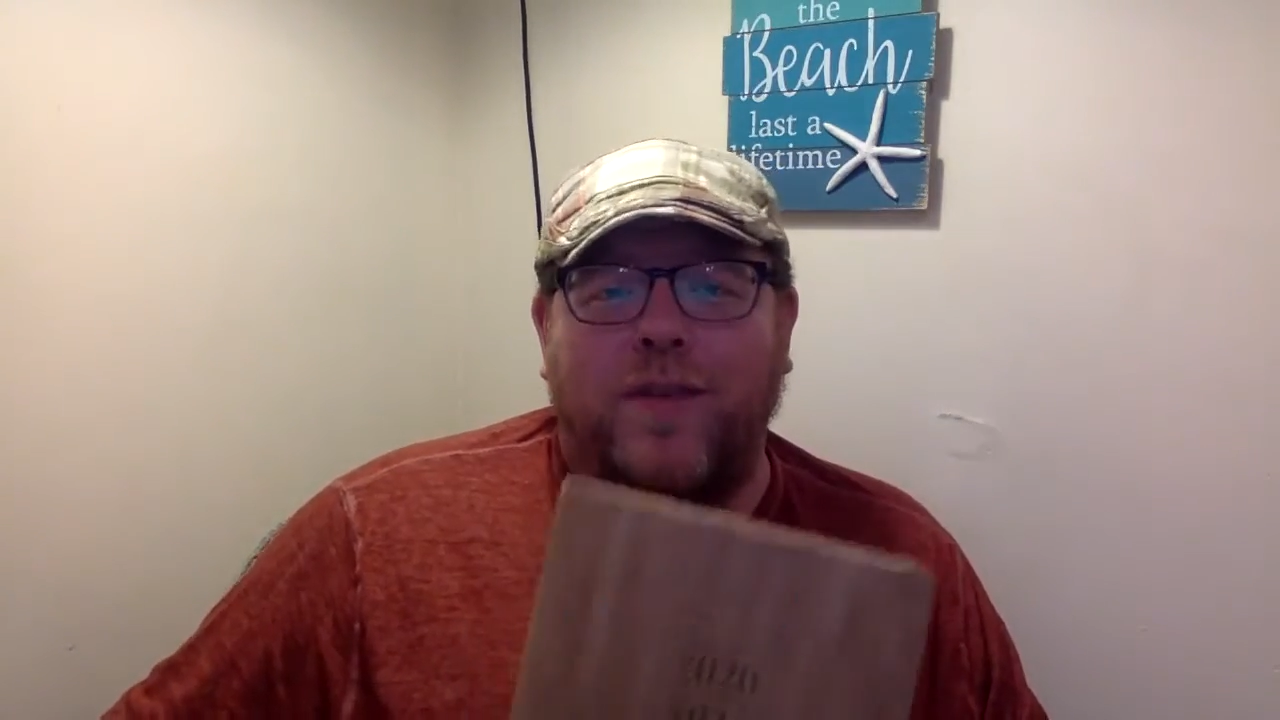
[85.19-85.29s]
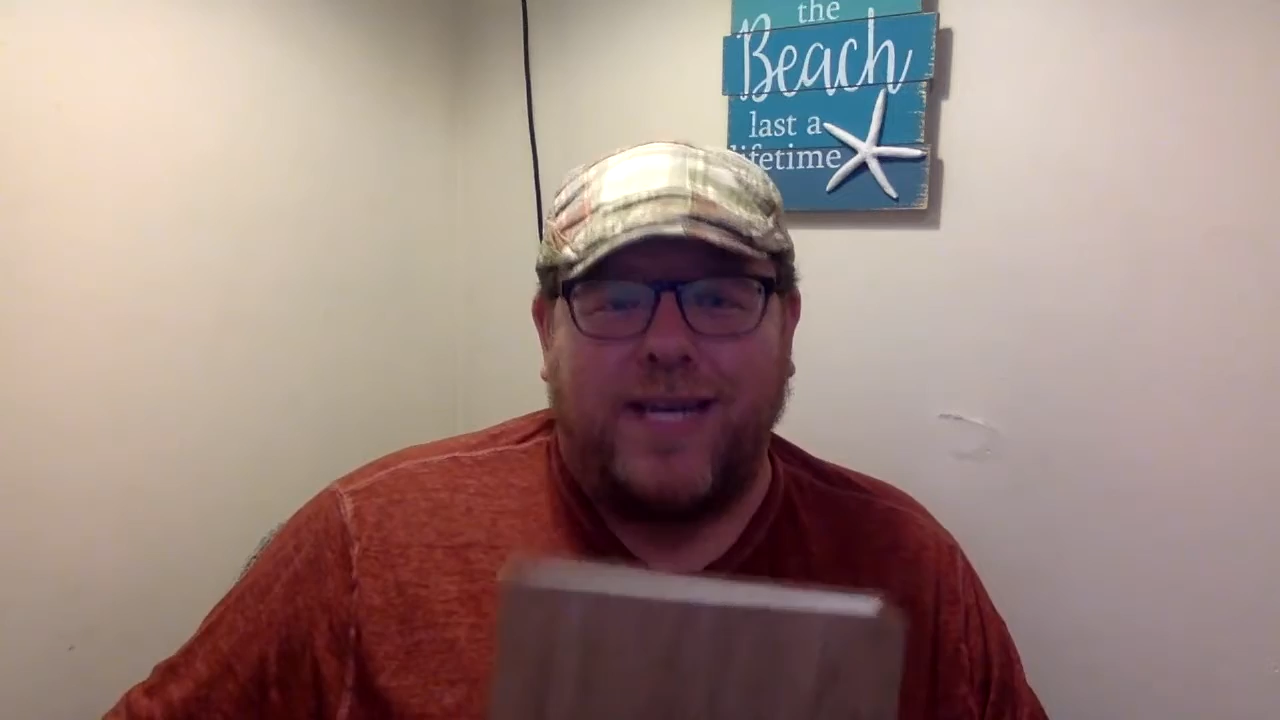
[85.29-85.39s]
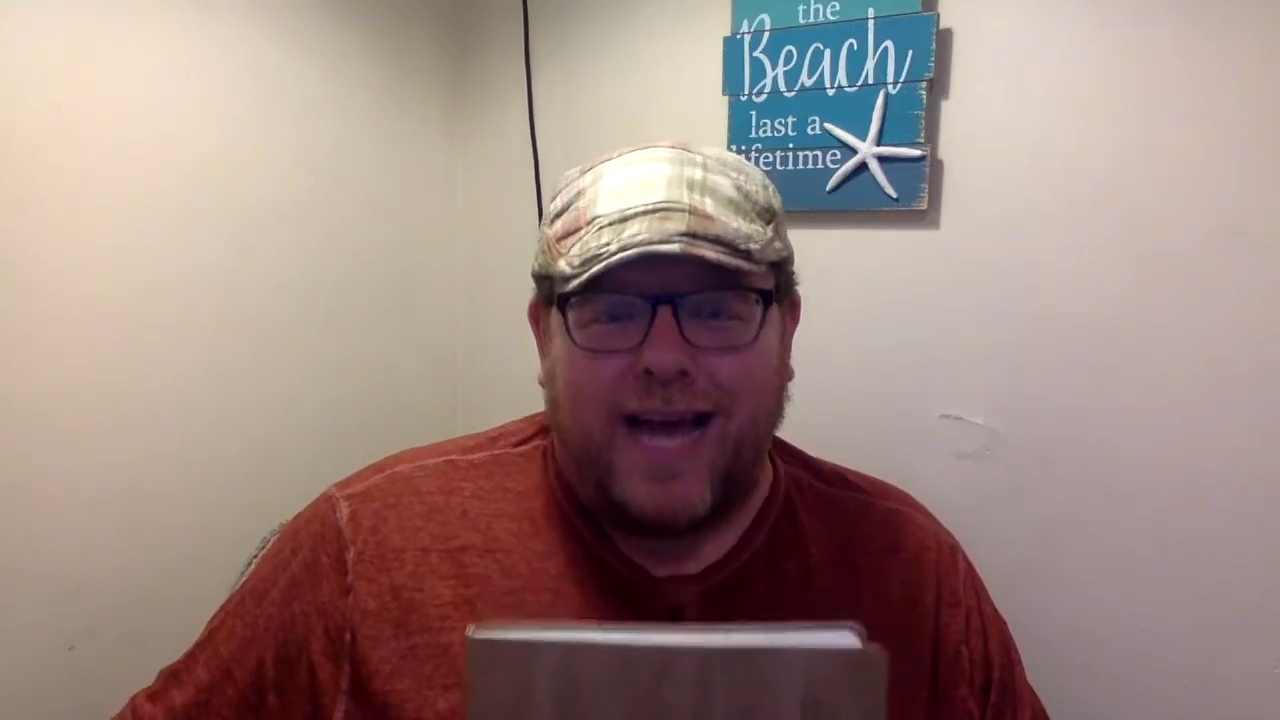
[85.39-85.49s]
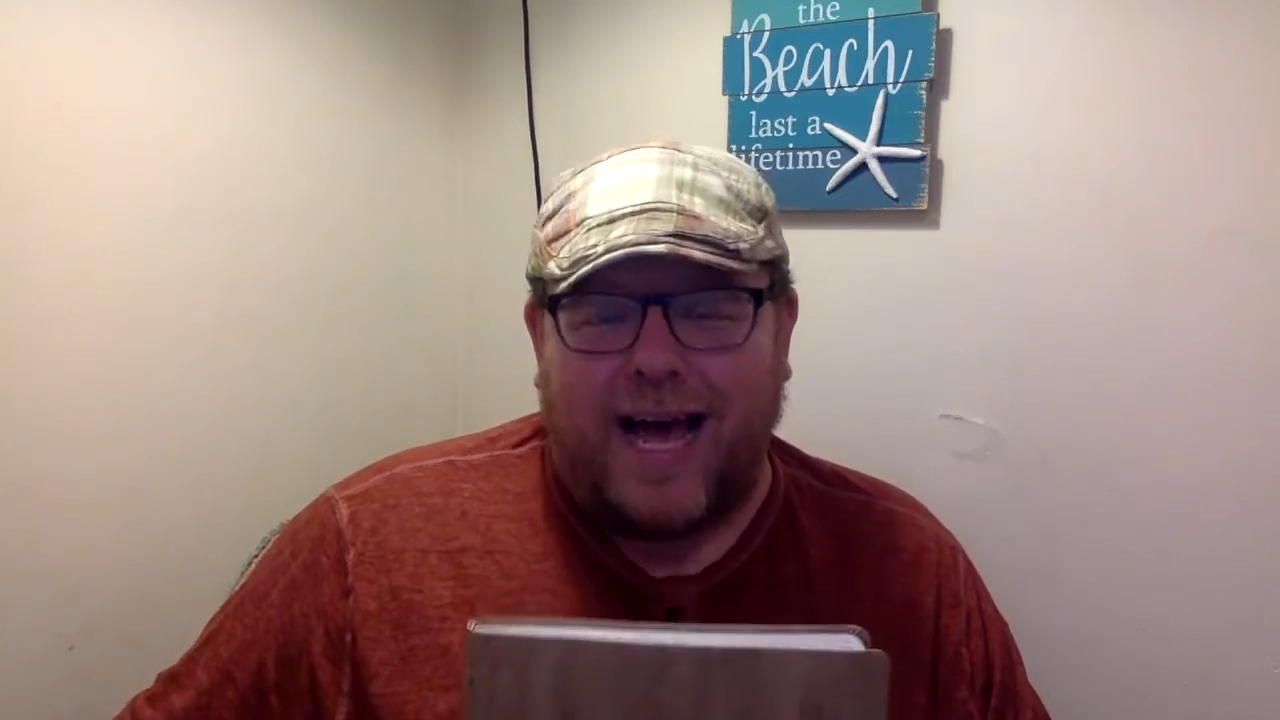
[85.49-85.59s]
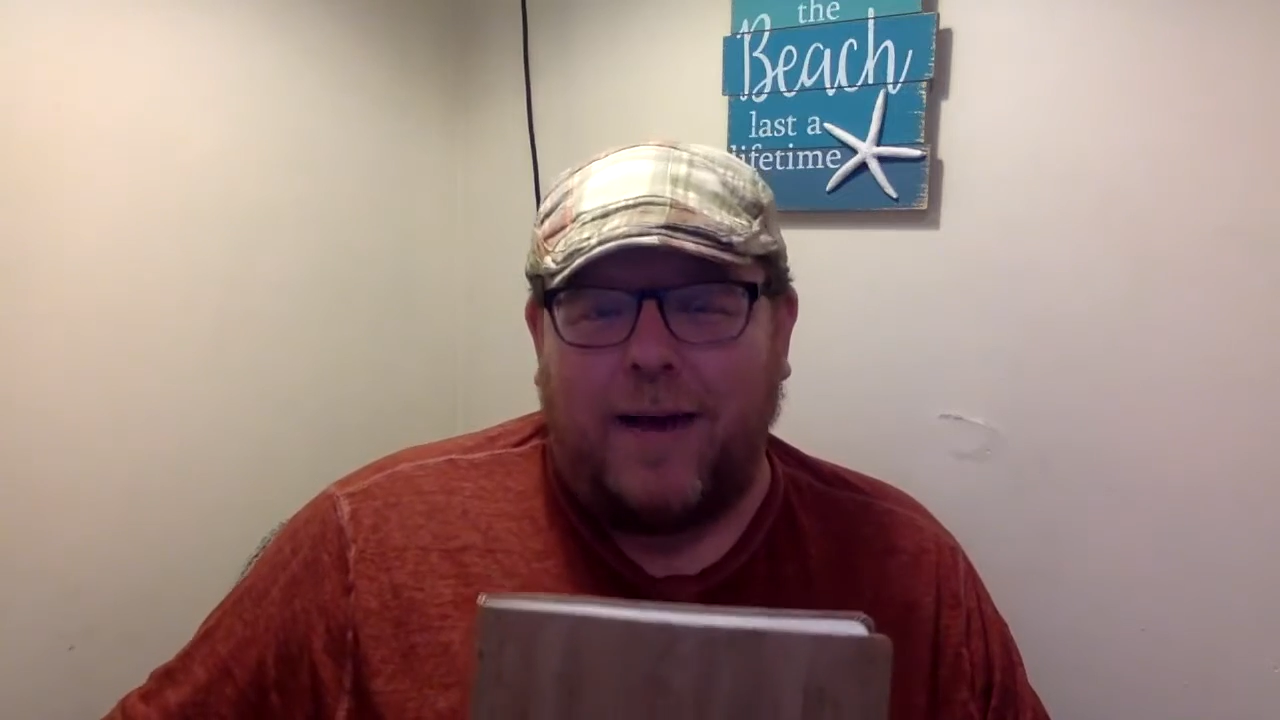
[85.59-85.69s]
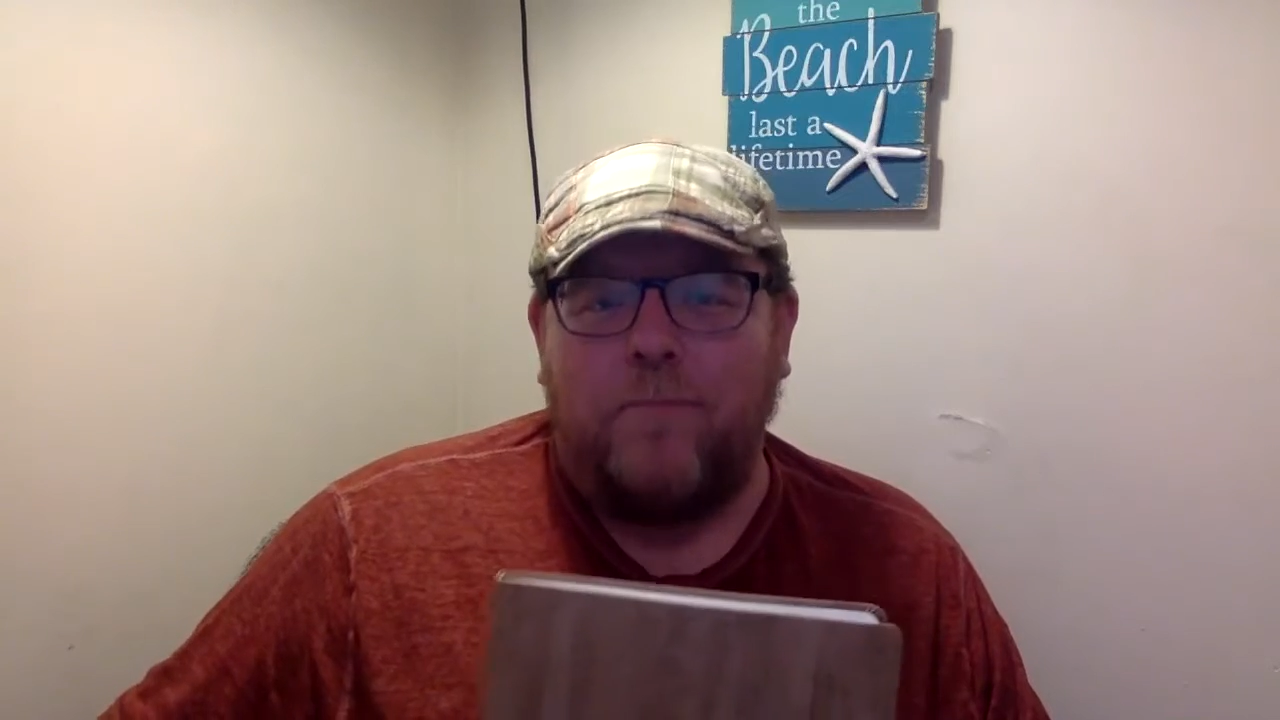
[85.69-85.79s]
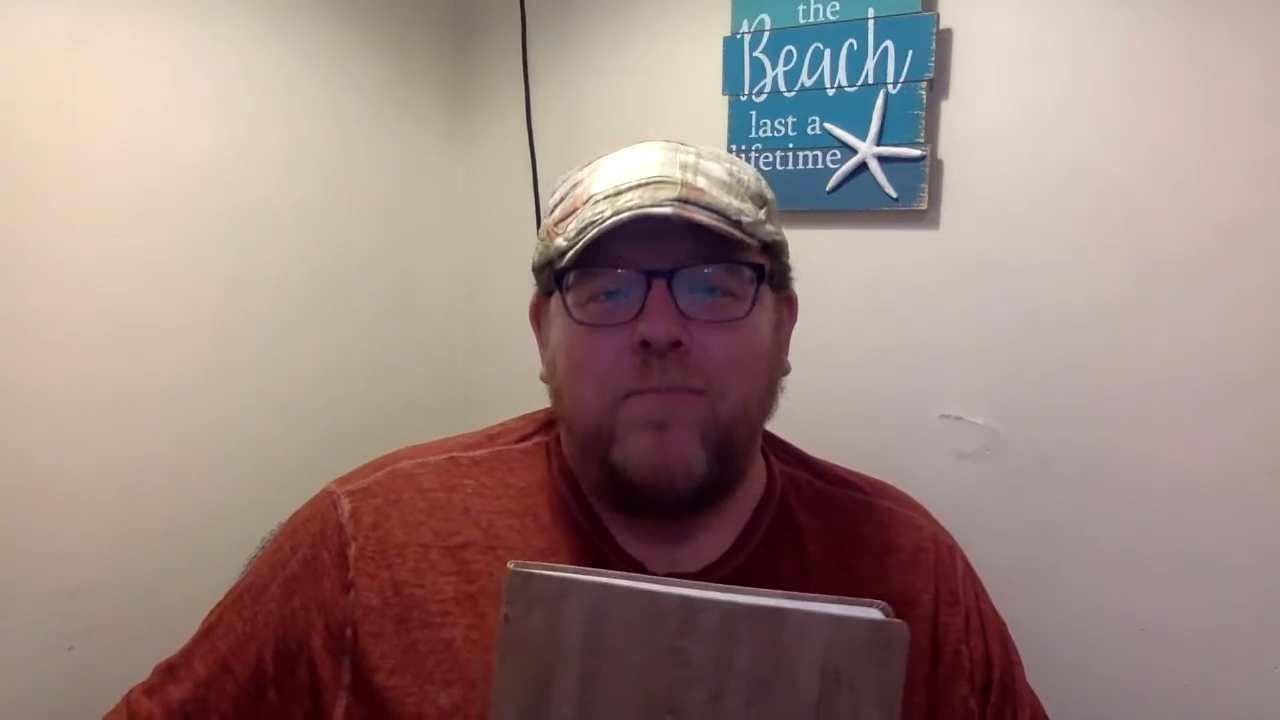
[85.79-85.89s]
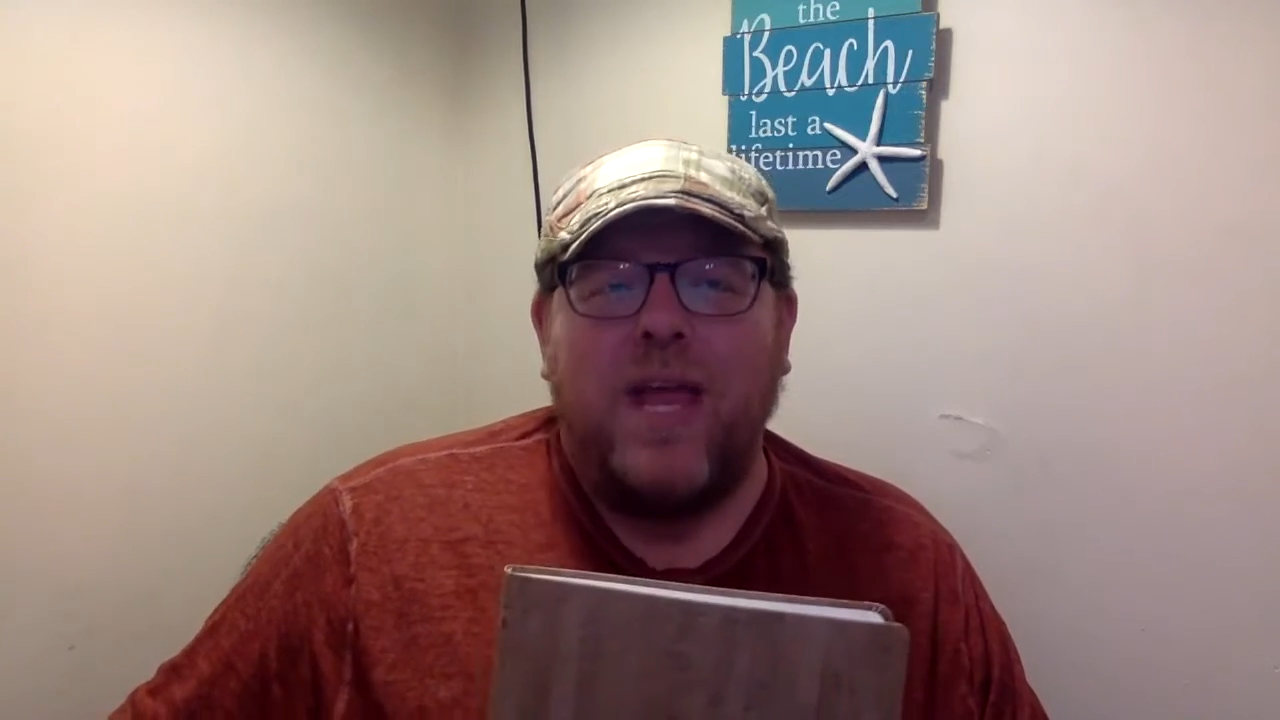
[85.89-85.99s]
the time.